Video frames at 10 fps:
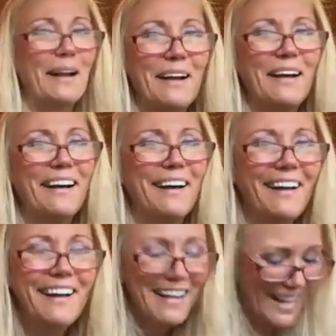it. I'm
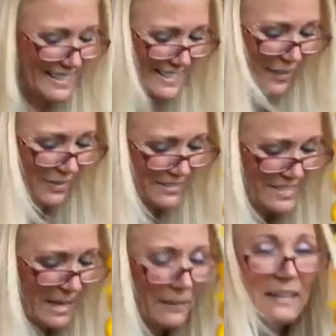just cracking up. I'm
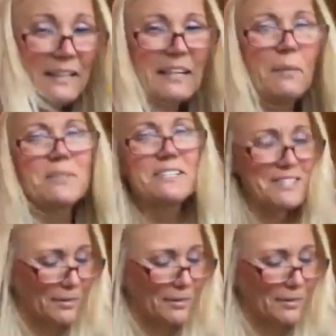like, oh my God.